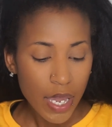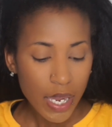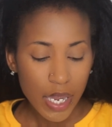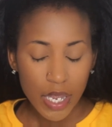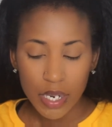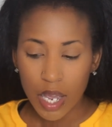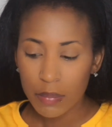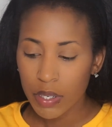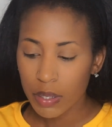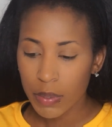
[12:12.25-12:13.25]
And
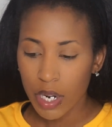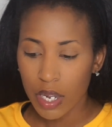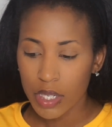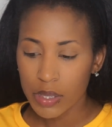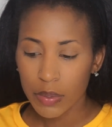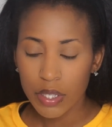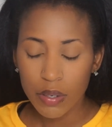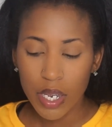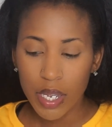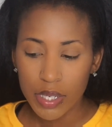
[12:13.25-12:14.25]
I'm going to be honest with you
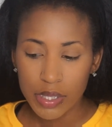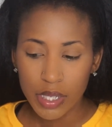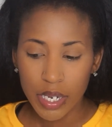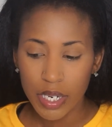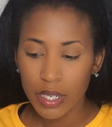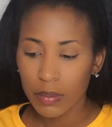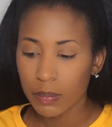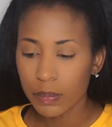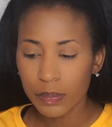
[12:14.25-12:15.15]
guys, like,